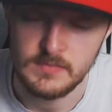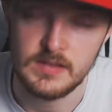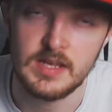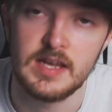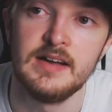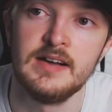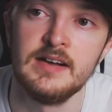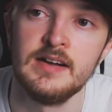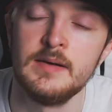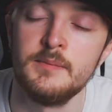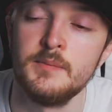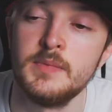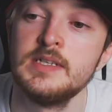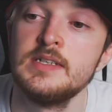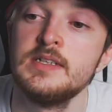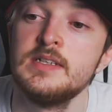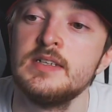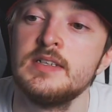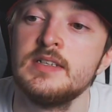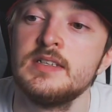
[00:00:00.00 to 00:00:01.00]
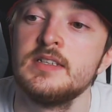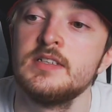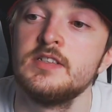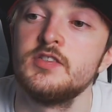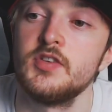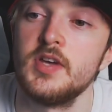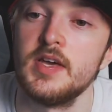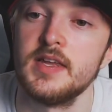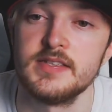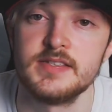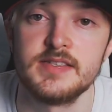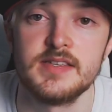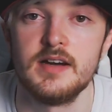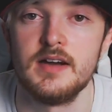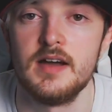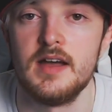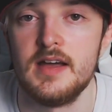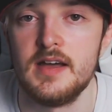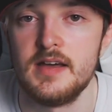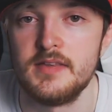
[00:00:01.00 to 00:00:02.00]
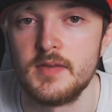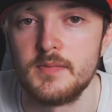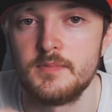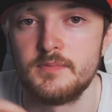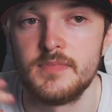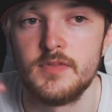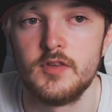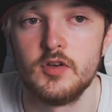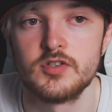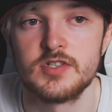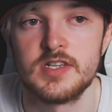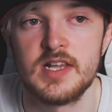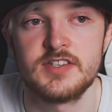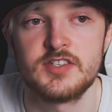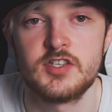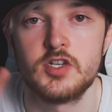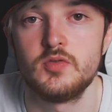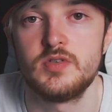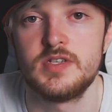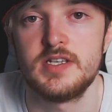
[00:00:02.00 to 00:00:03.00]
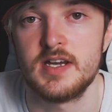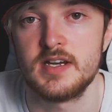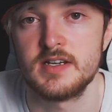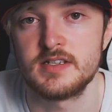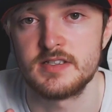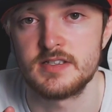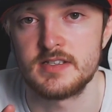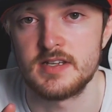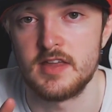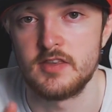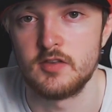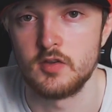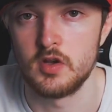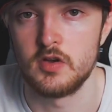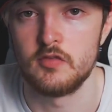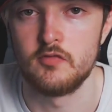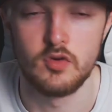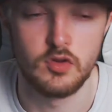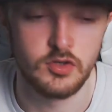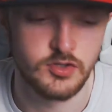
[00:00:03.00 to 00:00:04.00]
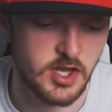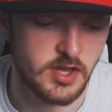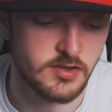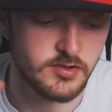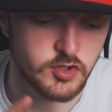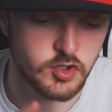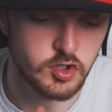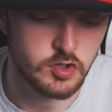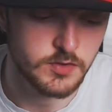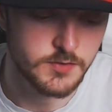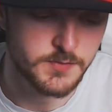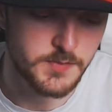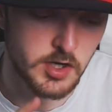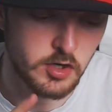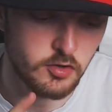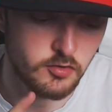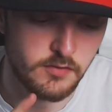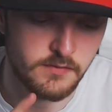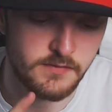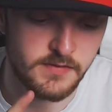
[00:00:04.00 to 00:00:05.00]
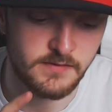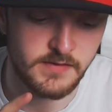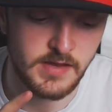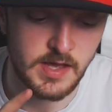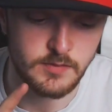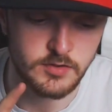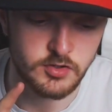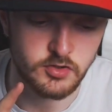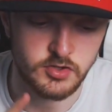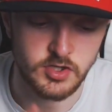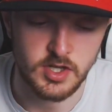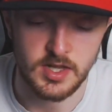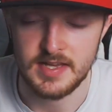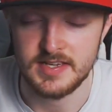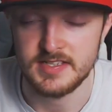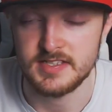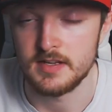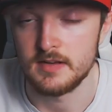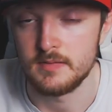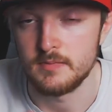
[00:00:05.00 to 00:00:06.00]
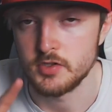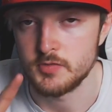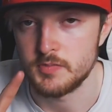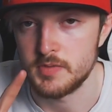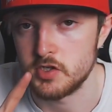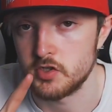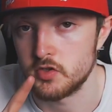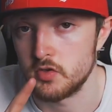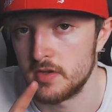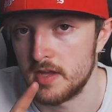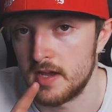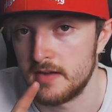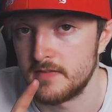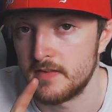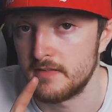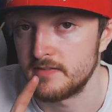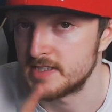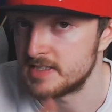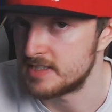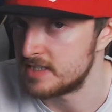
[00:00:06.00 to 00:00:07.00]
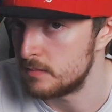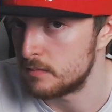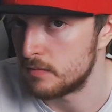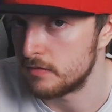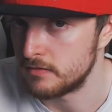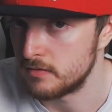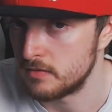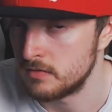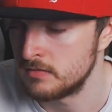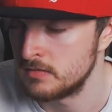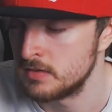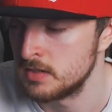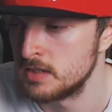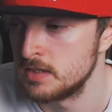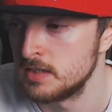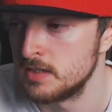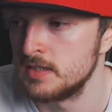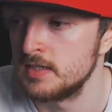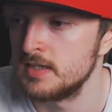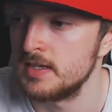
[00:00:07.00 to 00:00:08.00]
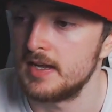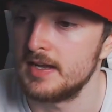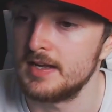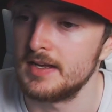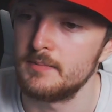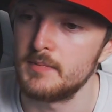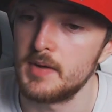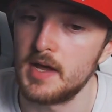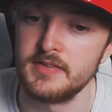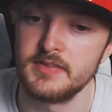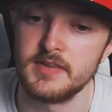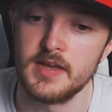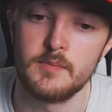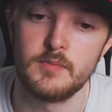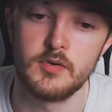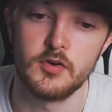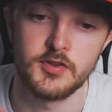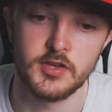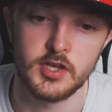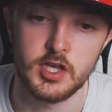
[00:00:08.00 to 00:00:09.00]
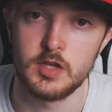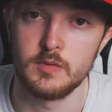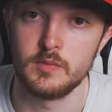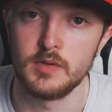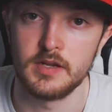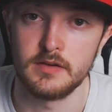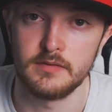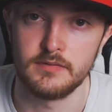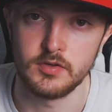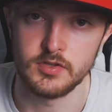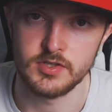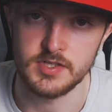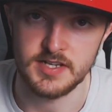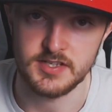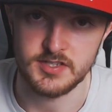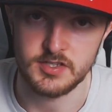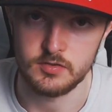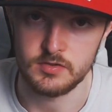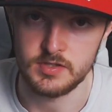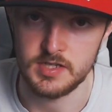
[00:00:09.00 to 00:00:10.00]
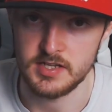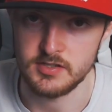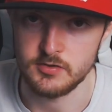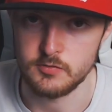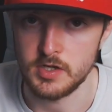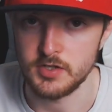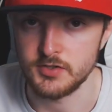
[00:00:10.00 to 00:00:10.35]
So yeah, there's that. Those last two tiers, the only rules are the show must be 150 episodes or less, and it must be a show that I've never seen before. And they're both accumulative, those last two tiers as well.